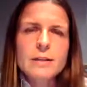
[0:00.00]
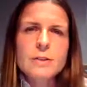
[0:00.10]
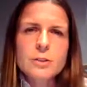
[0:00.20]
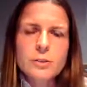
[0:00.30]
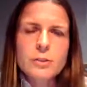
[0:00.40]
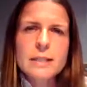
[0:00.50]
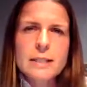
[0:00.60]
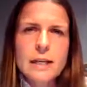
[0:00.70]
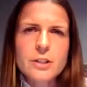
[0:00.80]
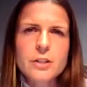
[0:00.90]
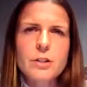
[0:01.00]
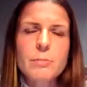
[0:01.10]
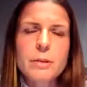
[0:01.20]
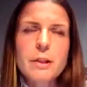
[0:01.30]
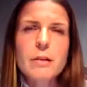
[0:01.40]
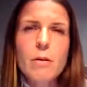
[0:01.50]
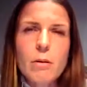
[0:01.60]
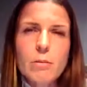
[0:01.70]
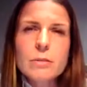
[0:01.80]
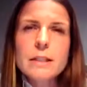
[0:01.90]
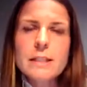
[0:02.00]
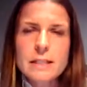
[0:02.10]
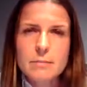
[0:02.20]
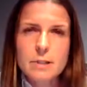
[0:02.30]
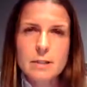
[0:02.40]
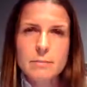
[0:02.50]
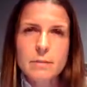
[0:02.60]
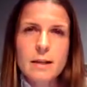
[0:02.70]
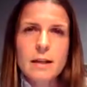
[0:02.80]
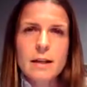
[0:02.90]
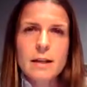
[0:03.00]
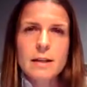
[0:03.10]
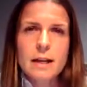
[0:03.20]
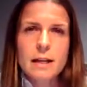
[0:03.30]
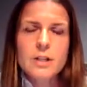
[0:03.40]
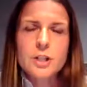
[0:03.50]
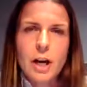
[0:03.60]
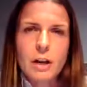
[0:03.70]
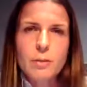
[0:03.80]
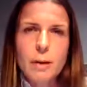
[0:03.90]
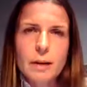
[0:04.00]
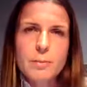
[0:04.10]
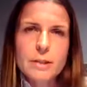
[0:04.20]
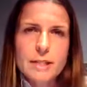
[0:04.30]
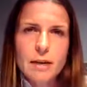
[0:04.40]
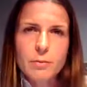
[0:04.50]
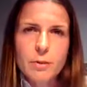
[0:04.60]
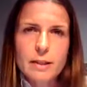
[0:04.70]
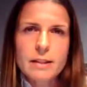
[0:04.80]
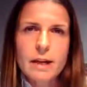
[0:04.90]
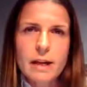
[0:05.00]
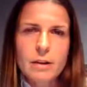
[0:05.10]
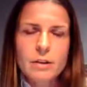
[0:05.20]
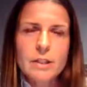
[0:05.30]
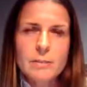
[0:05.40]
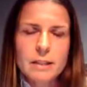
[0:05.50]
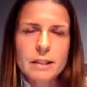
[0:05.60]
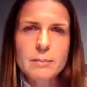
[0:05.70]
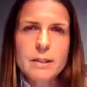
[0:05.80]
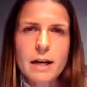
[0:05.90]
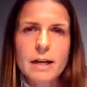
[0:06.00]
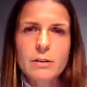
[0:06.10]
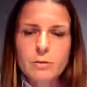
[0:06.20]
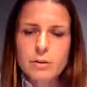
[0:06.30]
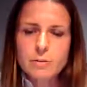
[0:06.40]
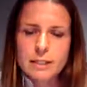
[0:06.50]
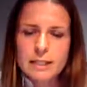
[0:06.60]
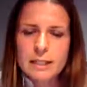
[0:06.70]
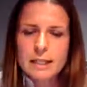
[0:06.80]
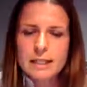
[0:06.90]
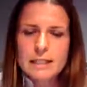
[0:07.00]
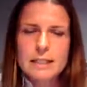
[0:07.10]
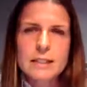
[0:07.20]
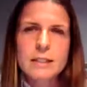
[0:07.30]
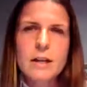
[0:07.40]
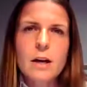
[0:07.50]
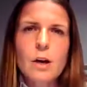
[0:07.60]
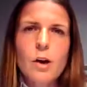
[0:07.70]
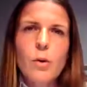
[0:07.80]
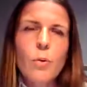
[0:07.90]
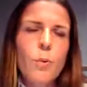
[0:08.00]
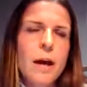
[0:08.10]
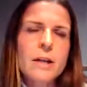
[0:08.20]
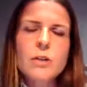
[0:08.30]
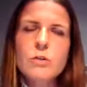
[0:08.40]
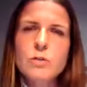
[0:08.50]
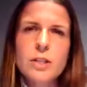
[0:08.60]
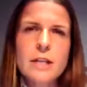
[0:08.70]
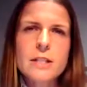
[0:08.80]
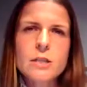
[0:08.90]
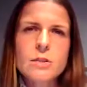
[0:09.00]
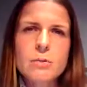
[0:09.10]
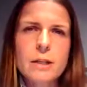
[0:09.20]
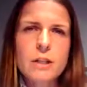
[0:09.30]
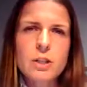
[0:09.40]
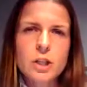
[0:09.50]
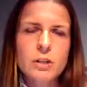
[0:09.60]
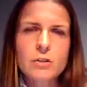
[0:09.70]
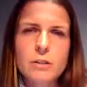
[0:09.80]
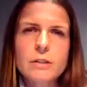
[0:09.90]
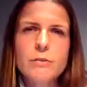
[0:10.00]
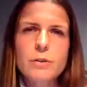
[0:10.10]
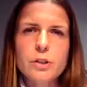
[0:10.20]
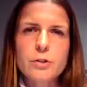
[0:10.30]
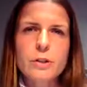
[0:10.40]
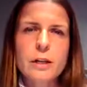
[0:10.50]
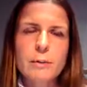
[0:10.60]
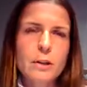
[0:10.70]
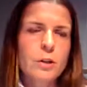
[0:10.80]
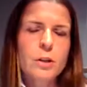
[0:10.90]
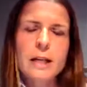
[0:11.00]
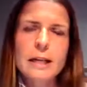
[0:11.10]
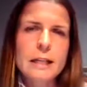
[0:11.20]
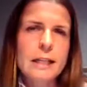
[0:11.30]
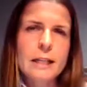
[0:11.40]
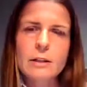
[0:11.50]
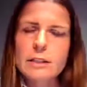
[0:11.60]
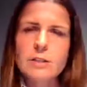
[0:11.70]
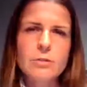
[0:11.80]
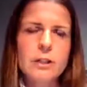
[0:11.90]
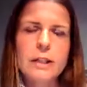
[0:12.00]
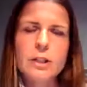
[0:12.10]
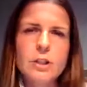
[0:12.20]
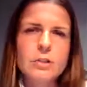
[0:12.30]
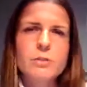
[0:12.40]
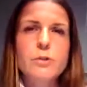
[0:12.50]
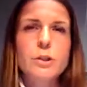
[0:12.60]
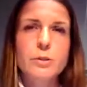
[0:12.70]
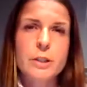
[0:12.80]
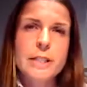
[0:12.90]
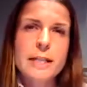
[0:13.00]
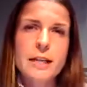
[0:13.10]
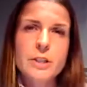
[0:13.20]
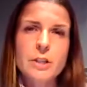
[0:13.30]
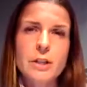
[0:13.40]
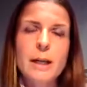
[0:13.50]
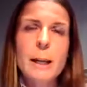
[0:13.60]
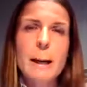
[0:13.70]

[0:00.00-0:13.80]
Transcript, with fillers: short stature could be the only symptom that a child might present with and ultimately be diagnosed with celiac disease when you just screen children for short, when you look at a clinic and screening children for short stature,